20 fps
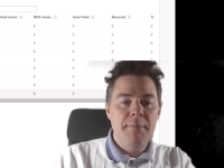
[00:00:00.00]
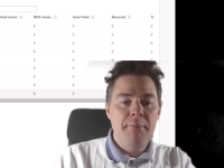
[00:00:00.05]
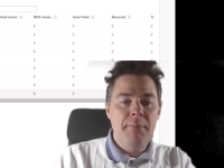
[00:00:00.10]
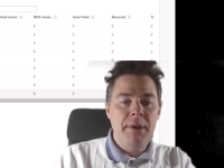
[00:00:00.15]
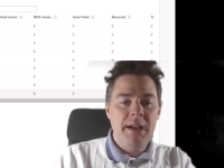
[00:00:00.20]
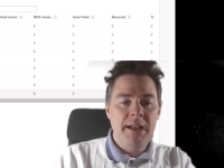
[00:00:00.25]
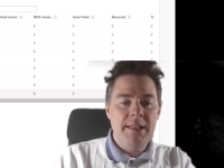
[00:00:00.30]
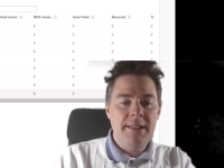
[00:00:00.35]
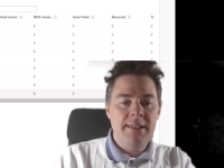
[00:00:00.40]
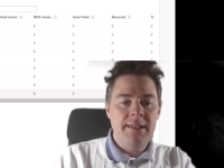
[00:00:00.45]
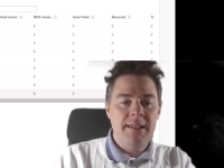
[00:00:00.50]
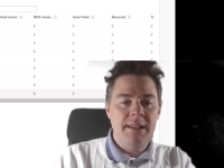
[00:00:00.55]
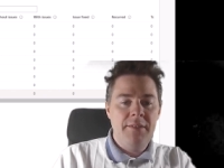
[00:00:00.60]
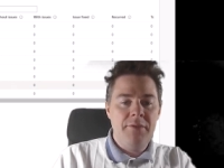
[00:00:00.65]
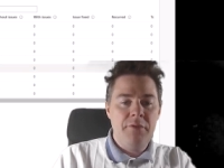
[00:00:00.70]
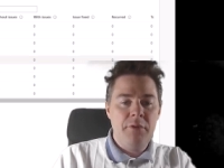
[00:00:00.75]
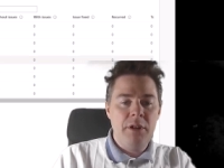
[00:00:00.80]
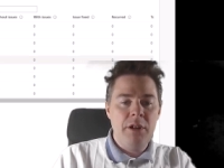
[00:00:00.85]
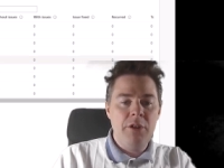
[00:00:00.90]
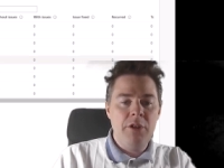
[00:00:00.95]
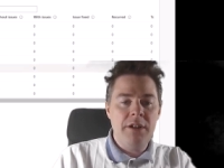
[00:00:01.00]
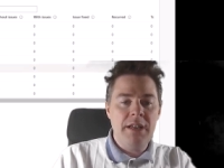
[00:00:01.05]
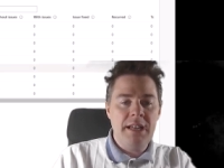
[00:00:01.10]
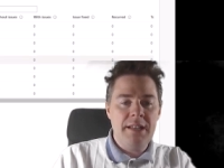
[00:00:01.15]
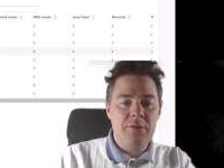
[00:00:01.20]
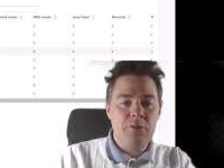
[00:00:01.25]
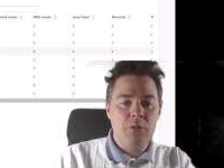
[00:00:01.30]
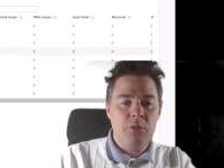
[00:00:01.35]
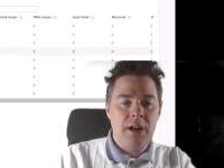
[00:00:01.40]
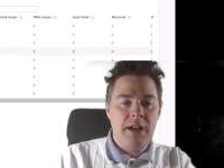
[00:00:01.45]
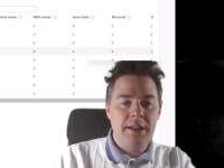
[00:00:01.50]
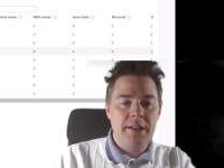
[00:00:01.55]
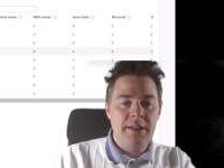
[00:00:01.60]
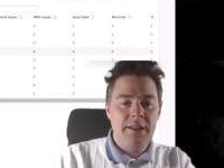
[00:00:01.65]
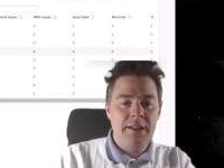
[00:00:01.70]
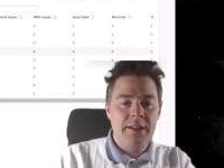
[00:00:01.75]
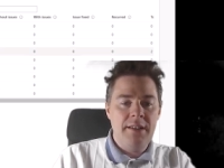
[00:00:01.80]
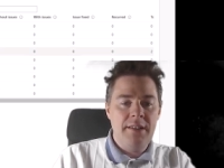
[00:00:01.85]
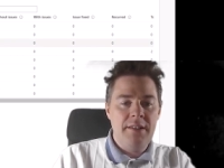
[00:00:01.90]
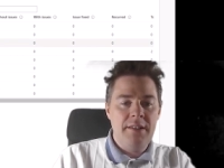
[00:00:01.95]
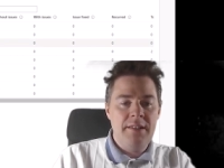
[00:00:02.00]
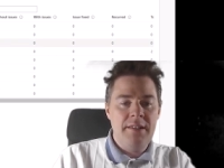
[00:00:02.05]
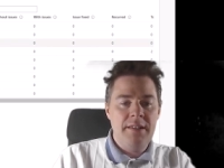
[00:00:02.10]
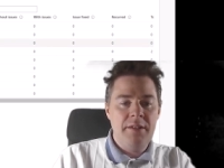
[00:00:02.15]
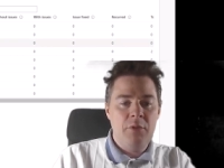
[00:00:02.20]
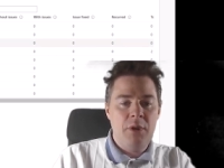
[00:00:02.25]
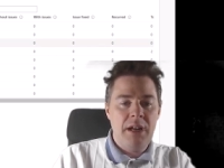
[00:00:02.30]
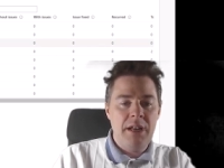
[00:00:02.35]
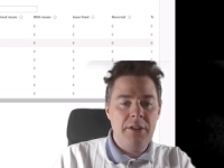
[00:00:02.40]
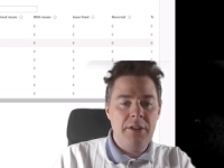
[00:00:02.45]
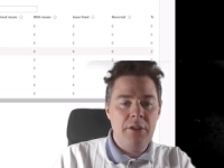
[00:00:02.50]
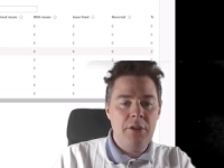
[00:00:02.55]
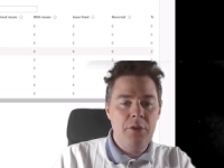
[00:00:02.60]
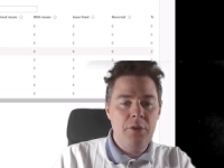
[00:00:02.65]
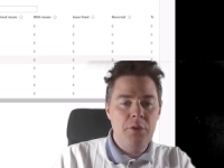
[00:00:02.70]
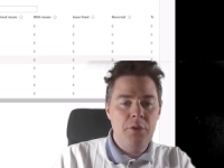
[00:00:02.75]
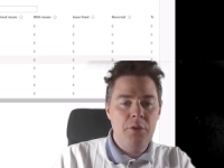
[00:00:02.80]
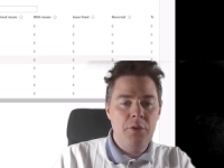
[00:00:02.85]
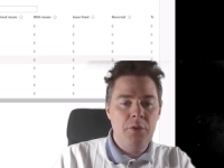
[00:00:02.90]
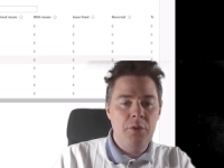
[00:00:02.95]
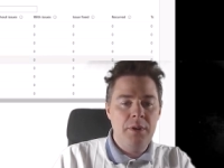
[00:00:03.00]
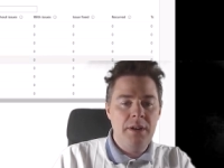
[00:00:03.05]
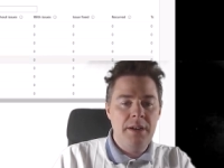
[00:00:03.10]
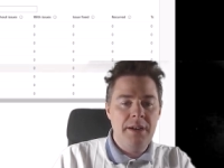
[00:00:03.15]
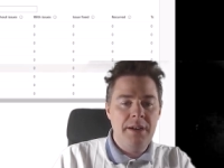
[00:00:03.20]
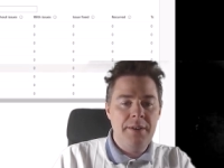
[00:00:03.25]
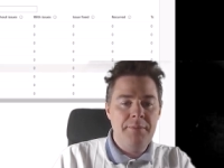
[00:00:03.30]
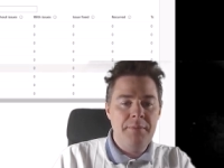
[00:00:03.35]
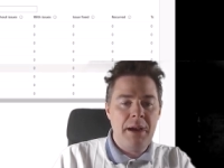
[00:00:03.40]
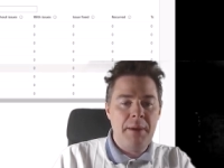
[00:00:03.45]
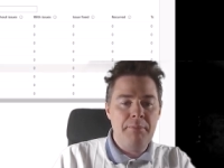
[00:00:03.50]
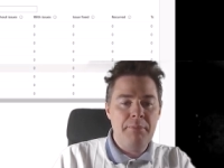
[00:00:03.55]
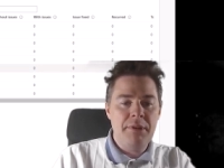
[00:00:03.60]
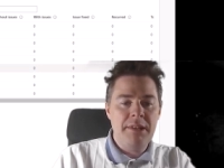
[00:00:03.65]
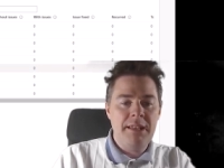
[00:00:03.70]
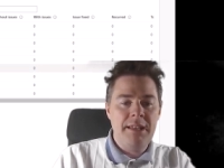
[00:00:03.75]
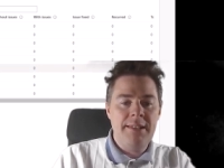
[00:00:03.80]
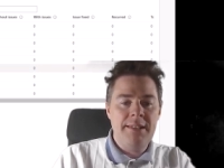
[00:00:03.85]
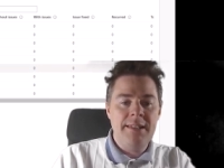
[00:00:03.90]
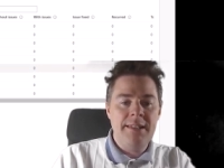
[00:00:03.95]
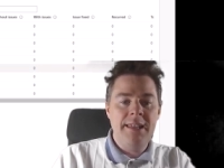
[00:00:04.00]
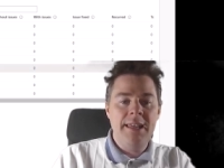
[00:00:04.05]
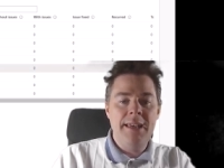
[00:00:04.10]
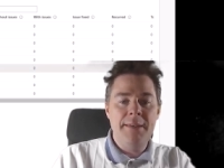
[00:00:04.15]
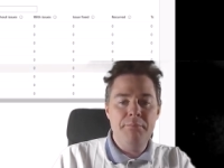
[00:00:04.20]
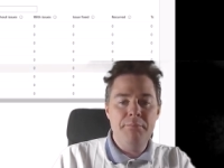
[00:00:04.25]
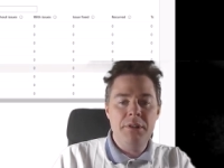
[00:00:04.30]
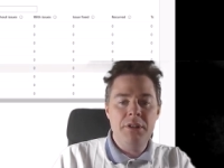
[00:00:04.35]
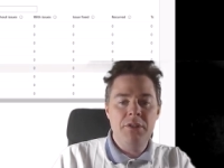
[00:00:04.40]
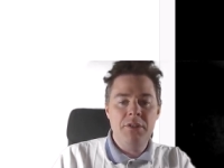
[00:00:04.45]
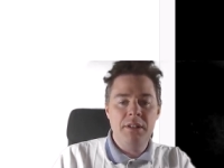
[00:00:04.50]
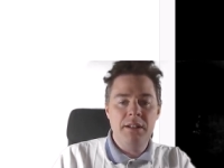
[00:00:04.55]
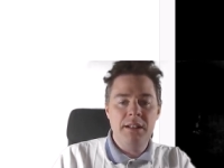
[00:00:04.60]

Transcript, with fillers: But if we look at one, uh, the one who um, update GIMP to the